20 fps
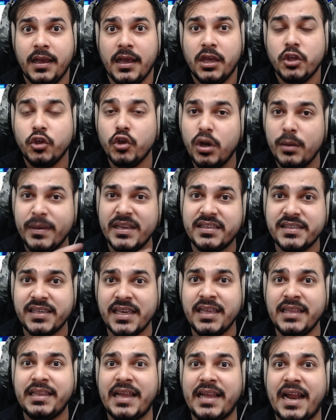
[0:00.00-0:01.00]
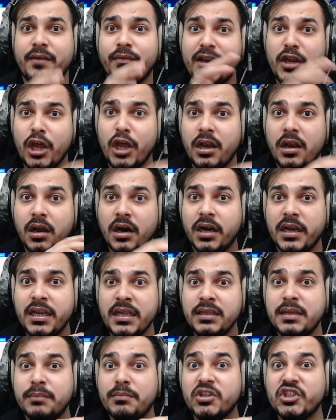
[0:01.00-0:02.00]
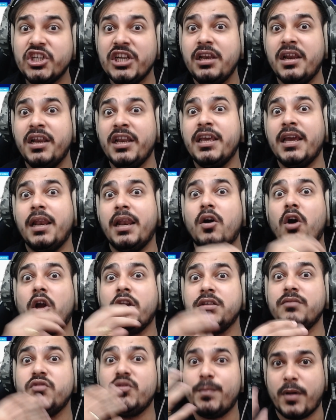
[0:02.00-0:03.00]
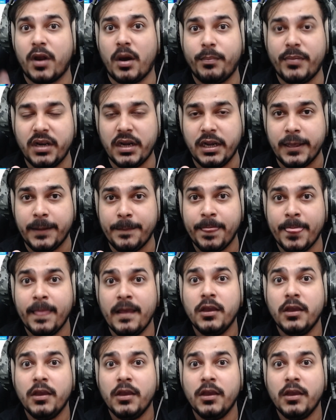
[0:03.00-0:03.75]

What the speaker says: You'll be seeing that when you're learning the machine learning algorithms properly,